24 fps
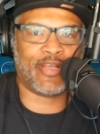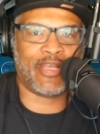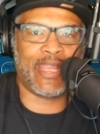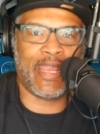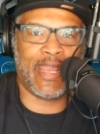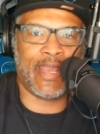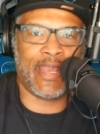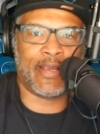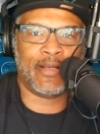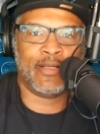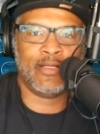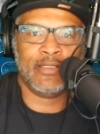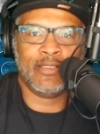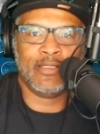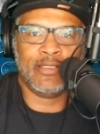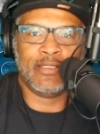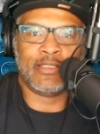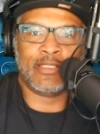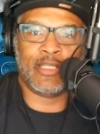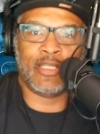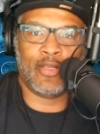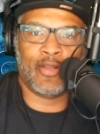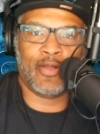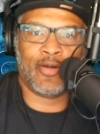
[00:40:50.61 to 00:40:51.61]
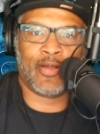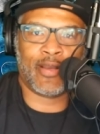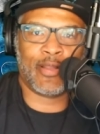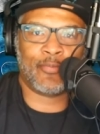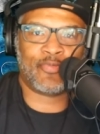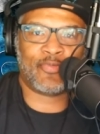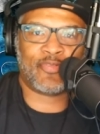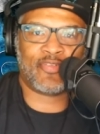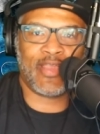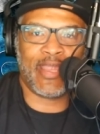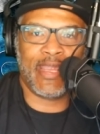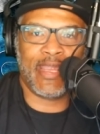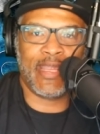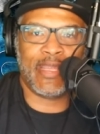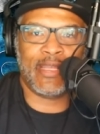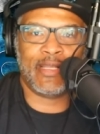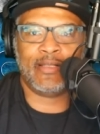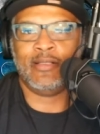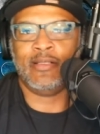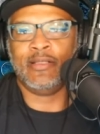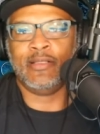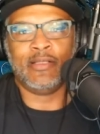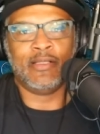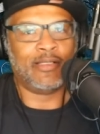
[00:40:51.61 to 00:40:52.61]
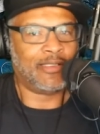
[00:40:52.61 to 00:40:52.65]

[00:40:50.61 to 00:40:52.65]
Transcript: there. You know what I'm saying?